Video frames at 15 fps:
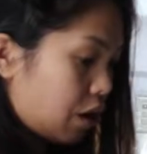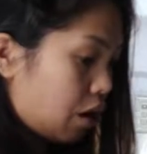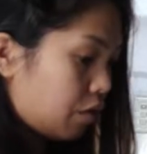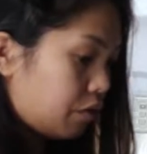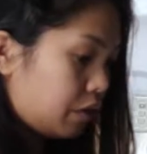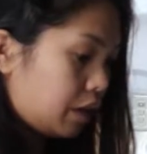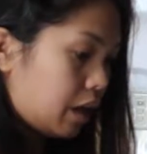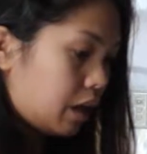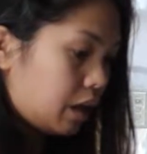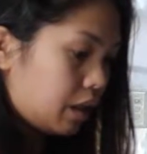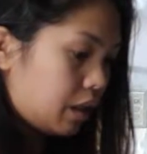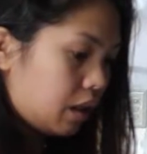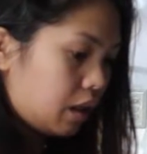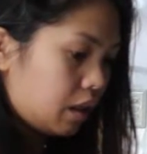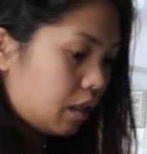not really
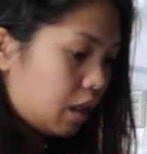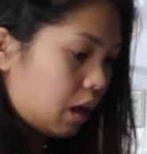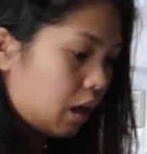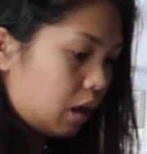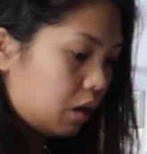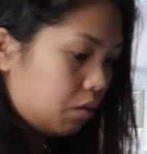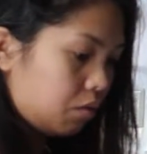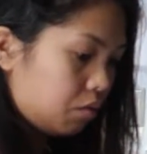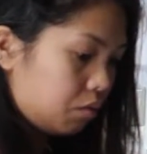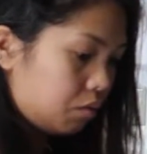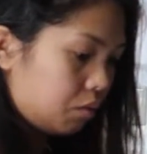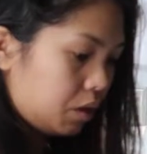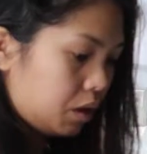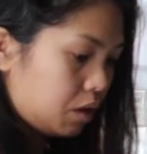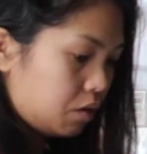anything that
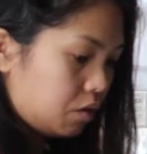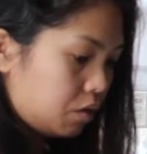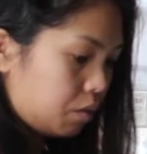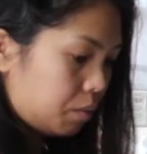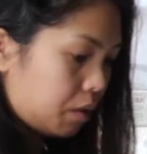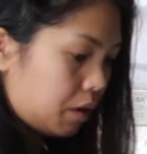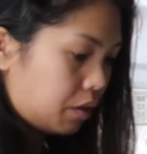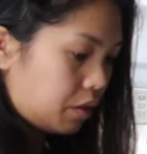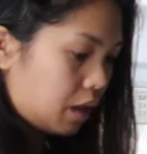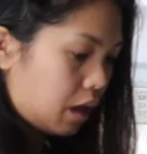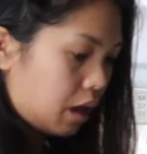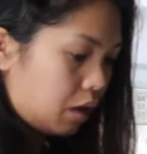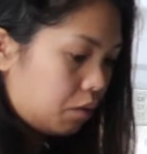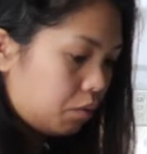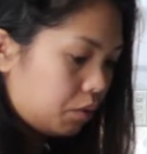we can do about
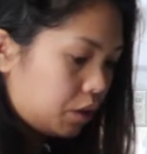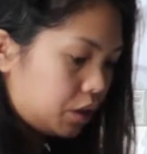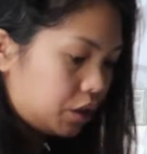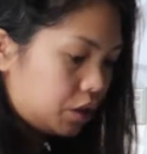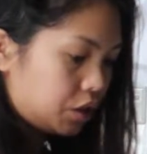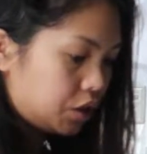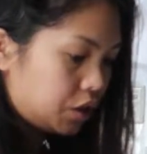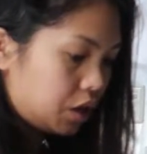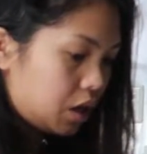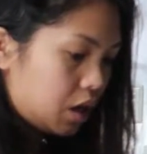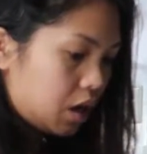that, which,